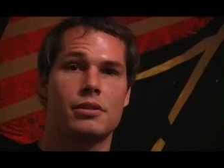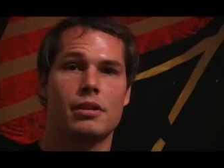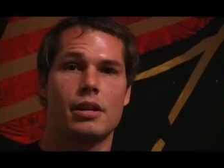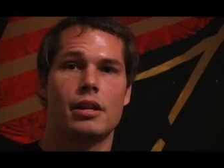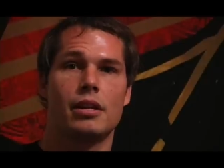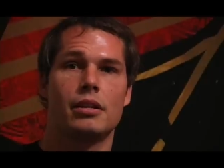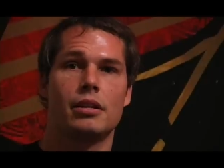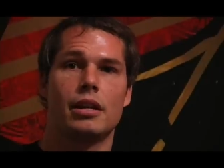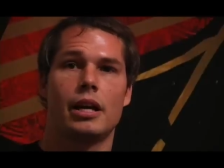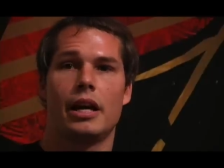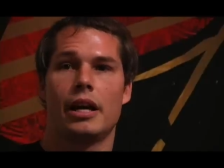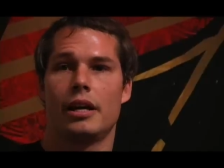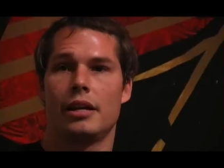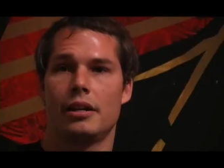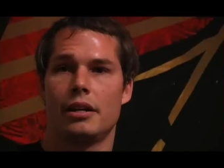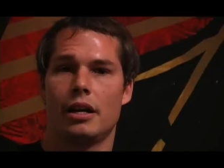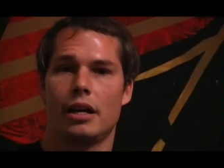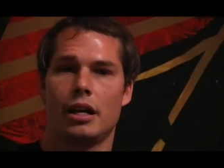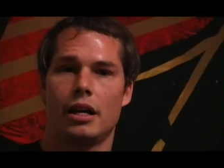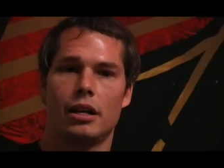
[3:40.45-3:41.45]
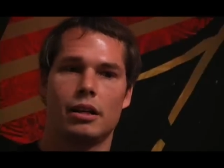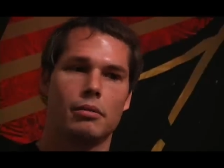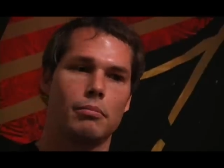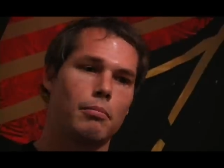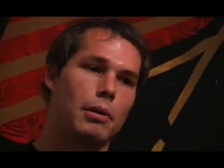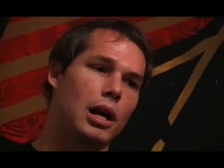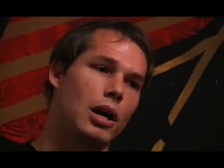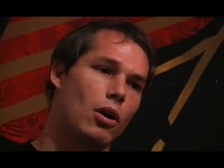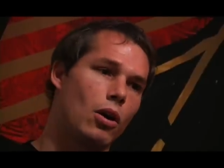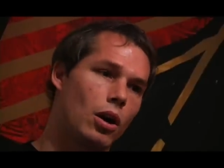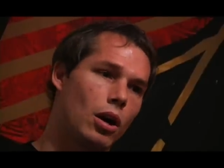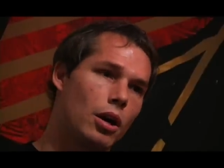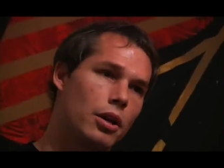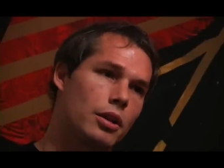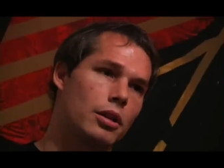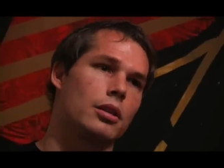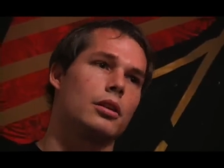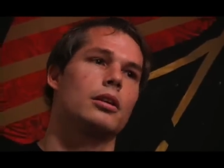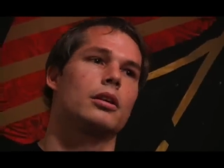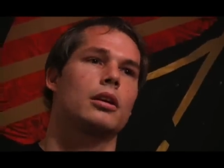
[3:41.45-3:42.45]
and my
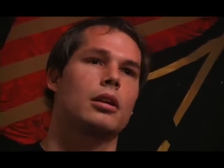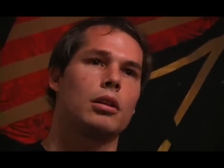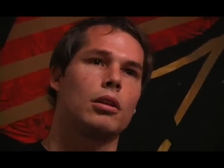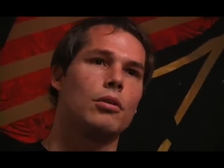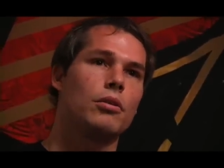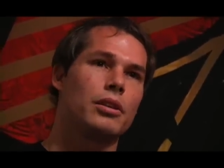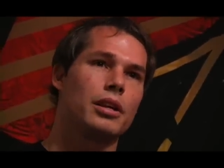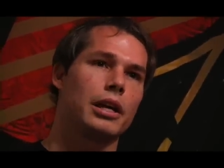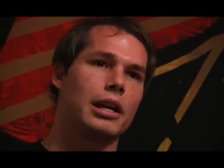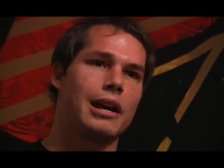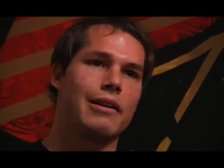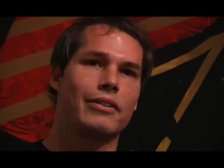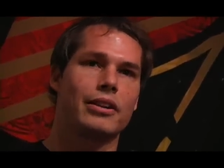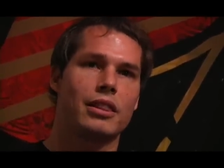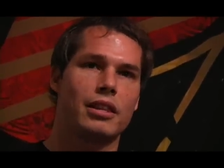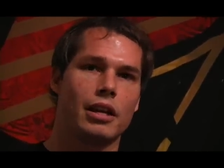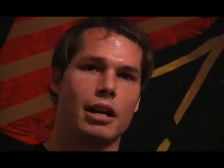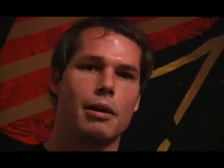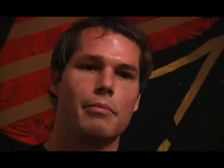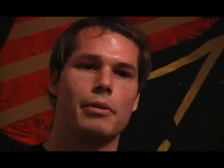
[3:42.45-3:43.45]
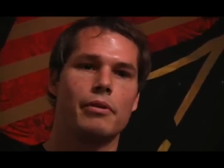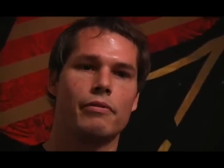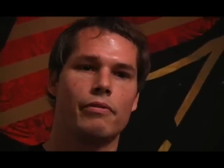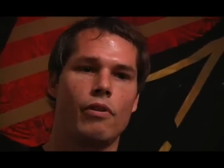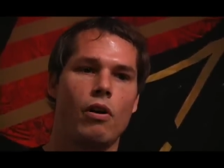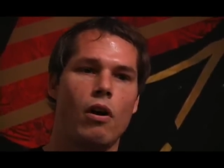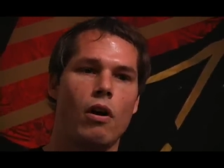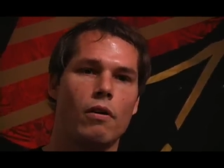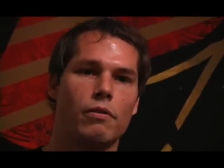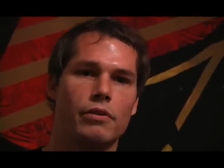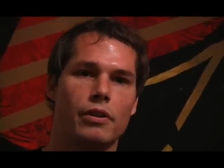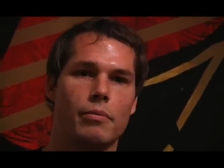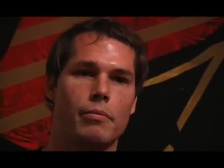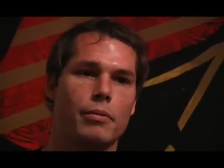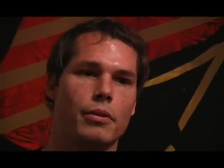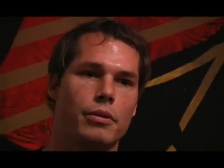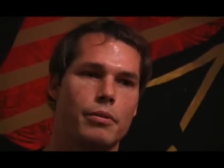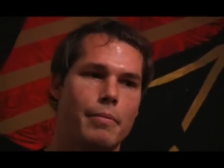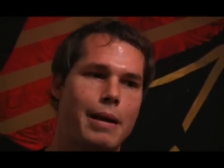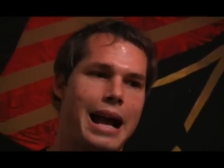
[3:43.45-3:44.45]
art and clothing and everything I'm involved
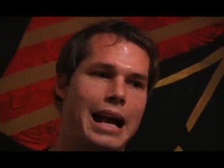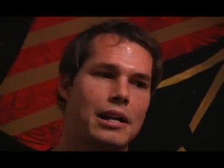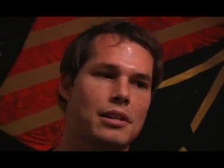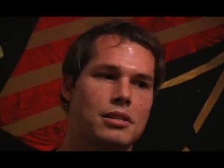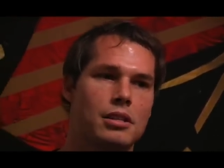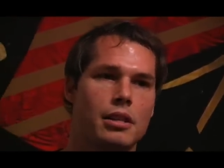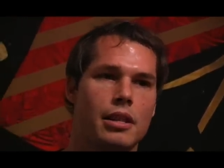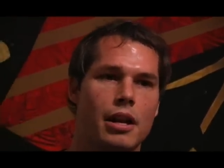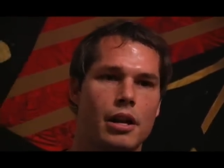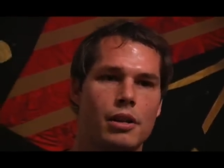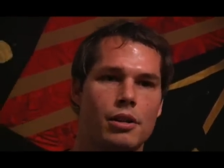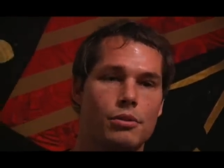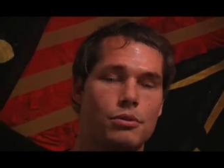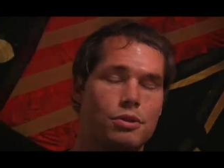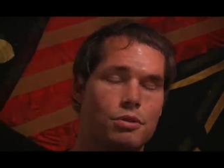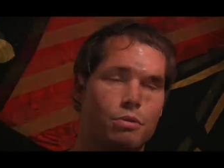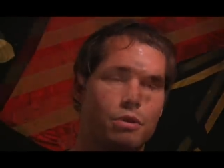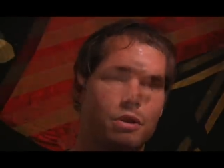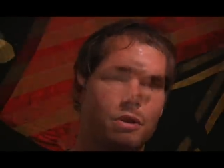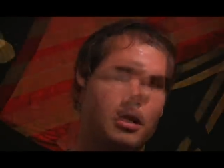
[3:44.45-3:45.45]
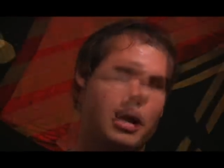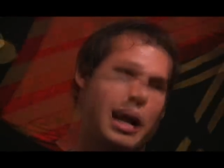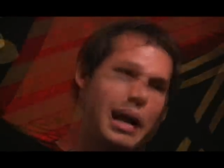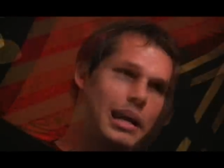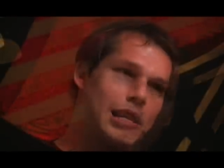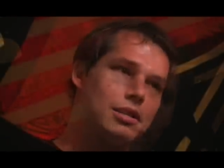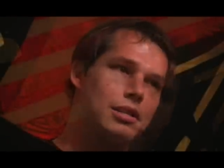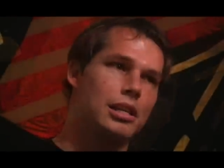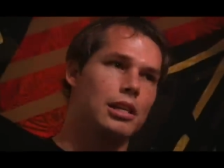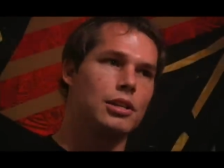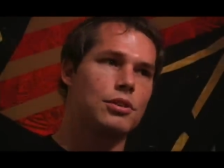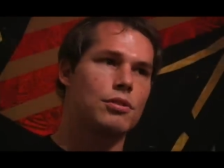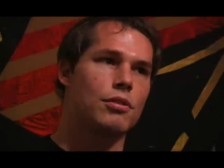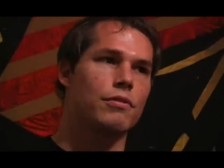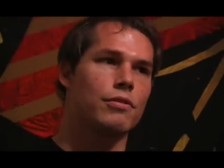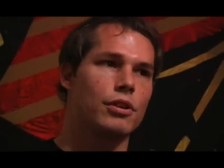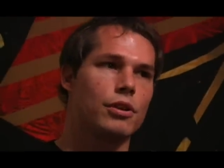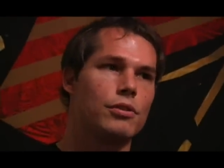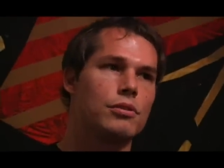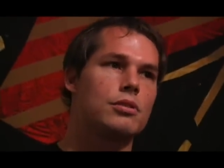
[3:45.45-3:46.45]
in, the magazine that I do, Swindle, as each of
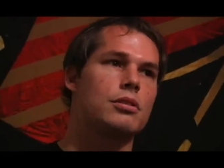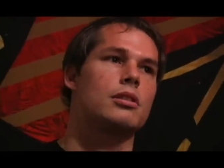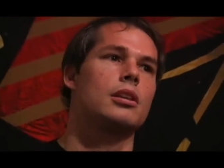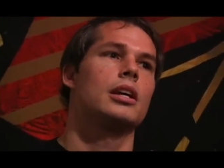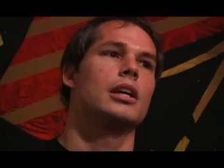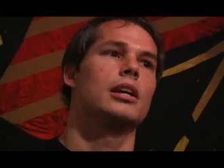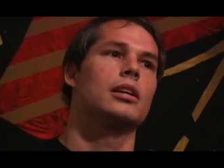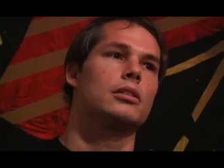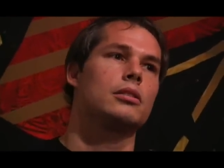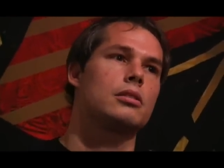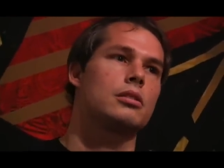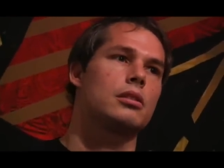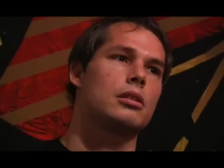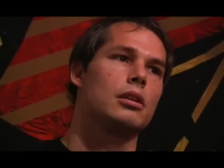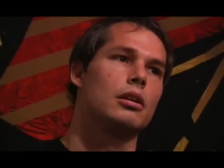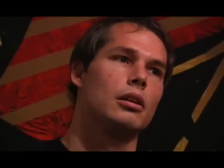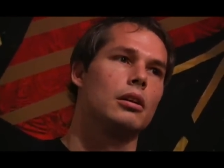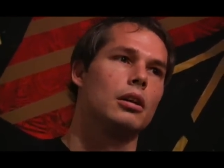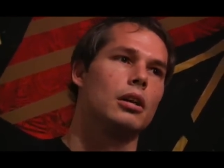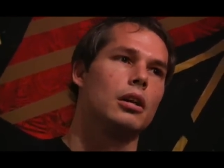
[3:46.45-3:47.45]
those things